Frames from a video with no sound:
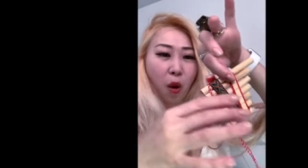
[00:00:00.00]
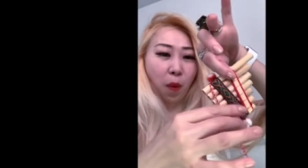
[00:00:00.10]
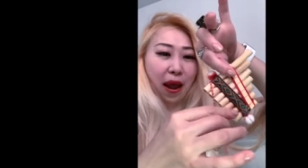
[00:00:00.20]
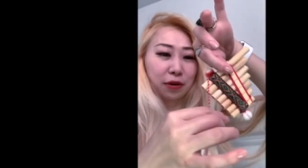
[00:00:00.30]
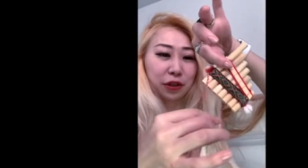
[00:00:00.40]

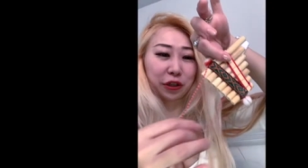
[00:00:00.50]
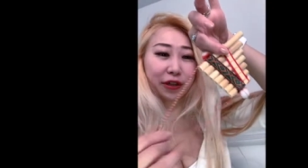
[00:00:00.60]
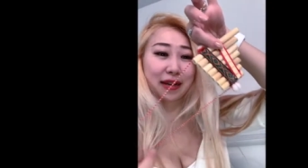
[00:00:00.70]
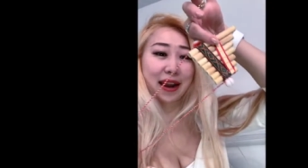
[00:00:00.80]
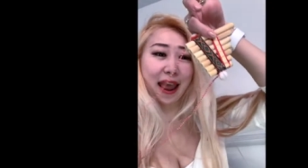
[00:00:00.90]
around your
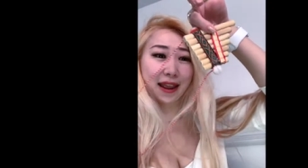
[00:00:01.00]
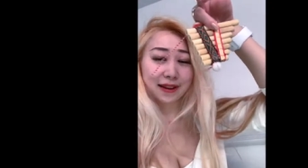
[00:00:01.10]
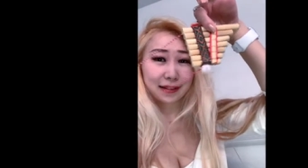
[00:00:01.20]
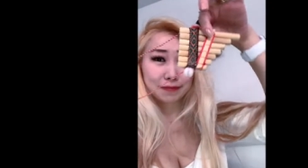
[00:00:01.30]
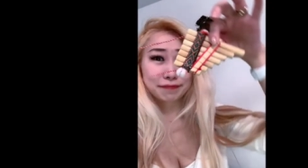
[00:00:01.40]

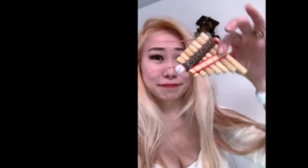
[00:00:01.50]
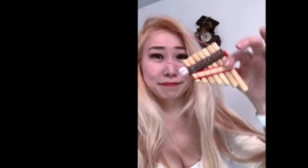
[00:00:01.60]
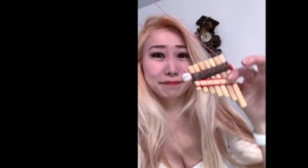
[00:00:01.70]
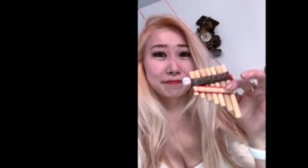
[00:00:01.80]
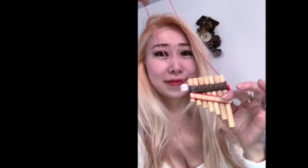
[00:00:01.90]
neck.
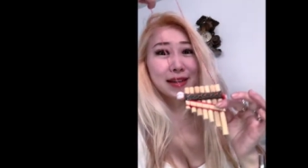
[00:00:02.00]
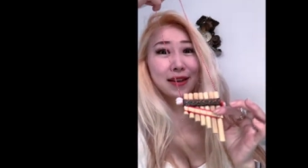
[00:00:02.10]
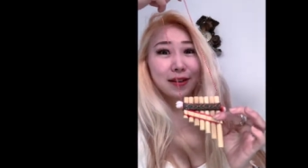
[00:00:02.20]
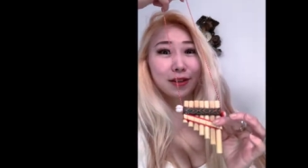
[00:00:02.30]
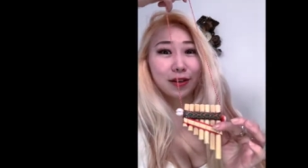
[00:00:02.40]

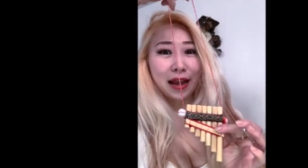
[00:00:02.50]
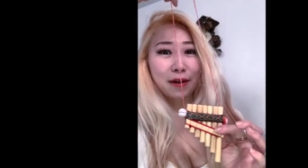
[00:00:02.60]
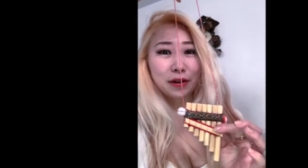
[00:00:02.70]
Look how